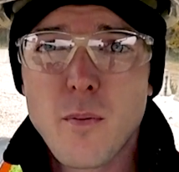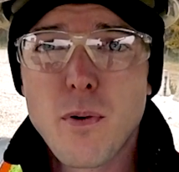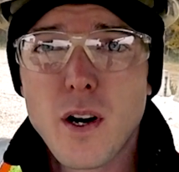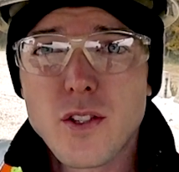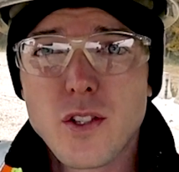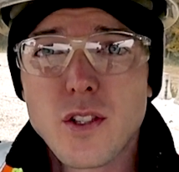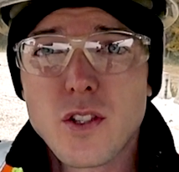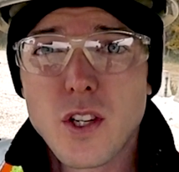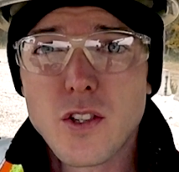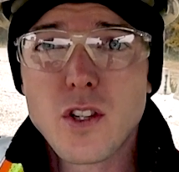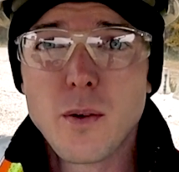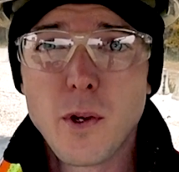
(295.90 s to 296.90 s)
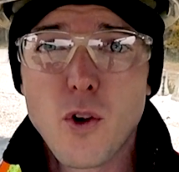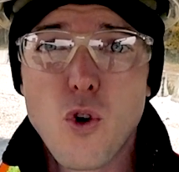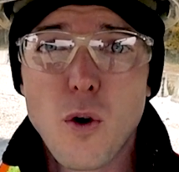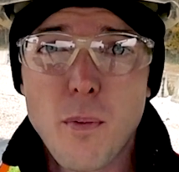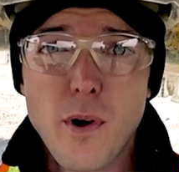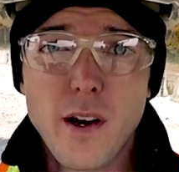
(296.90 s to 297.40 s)
presence system
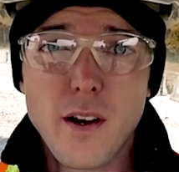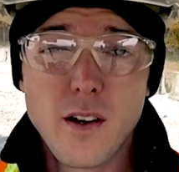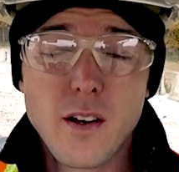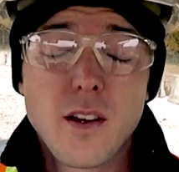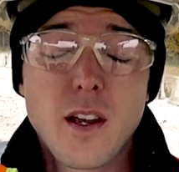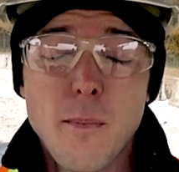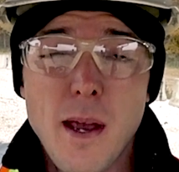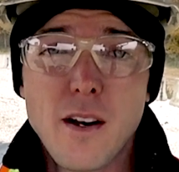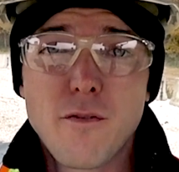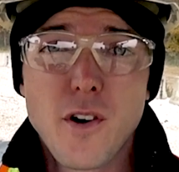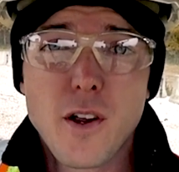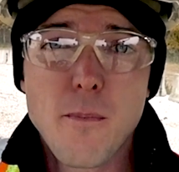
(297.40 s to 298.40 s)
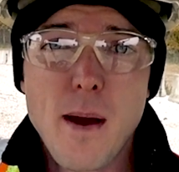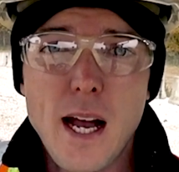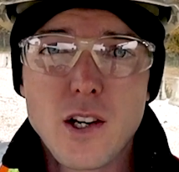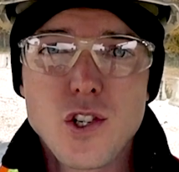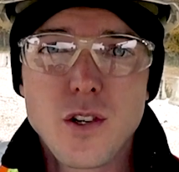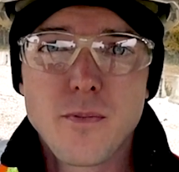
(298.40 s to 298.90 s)
incorporated into command for
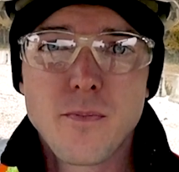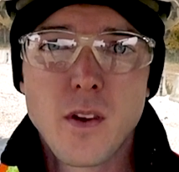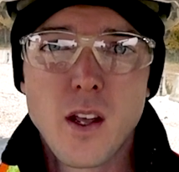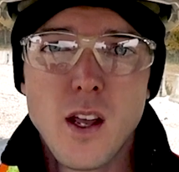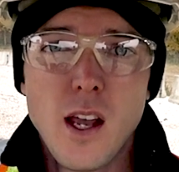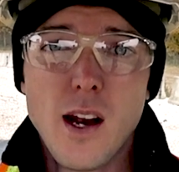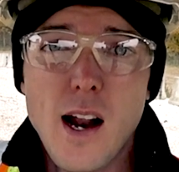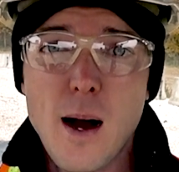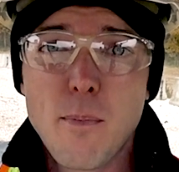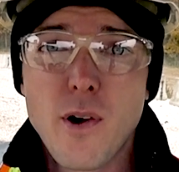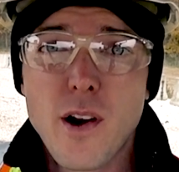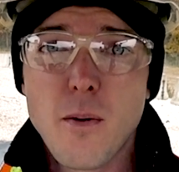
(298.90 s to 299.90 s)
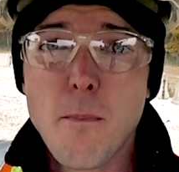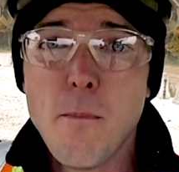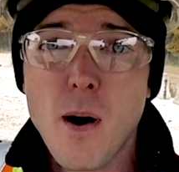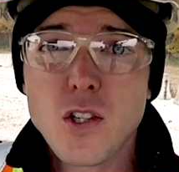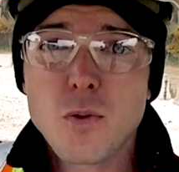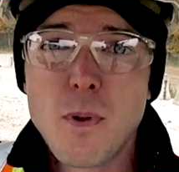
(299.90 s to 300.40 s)
compaction. An operator
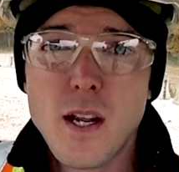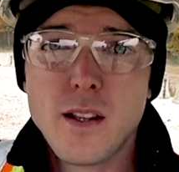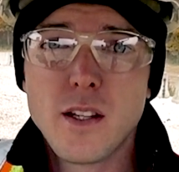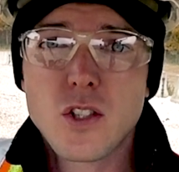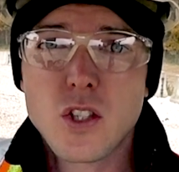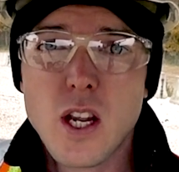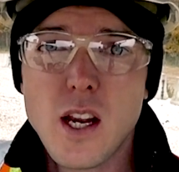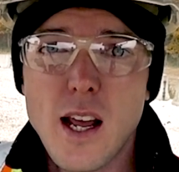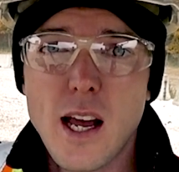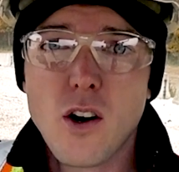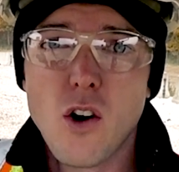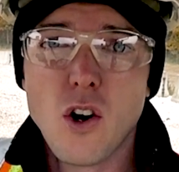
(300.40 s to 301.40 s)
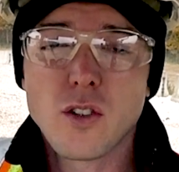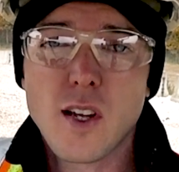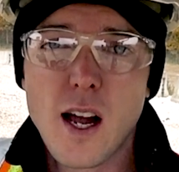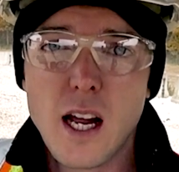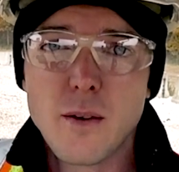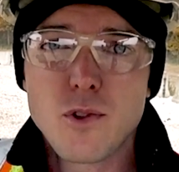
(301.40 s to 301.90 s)
must be in the seat at all
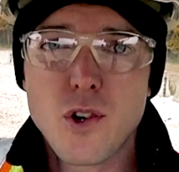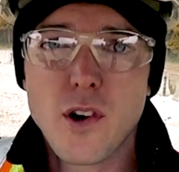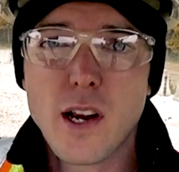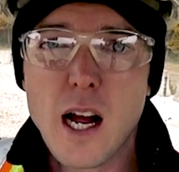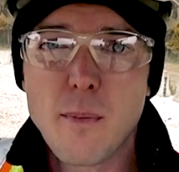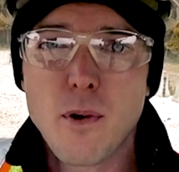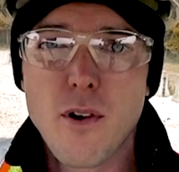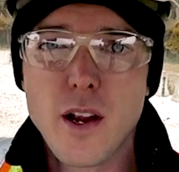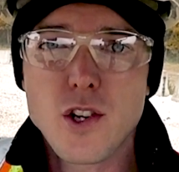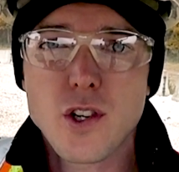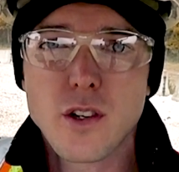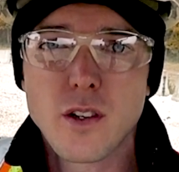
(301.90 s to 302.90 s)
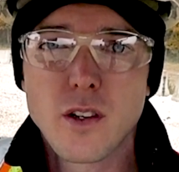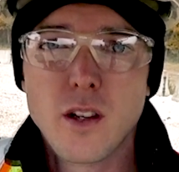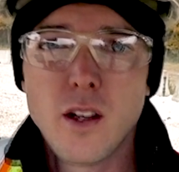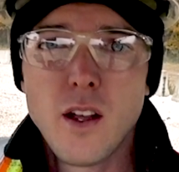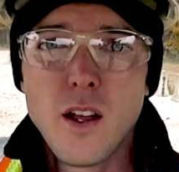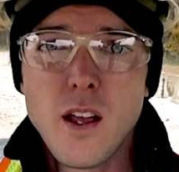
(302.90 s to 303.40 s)
times during operation.
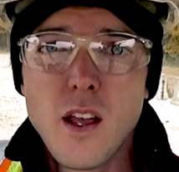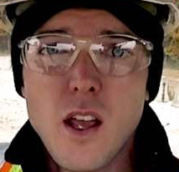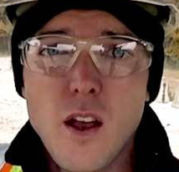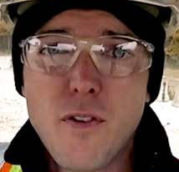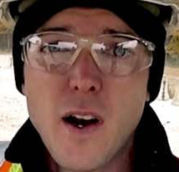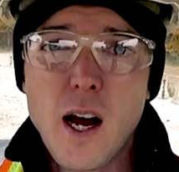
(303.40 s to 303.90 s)
If an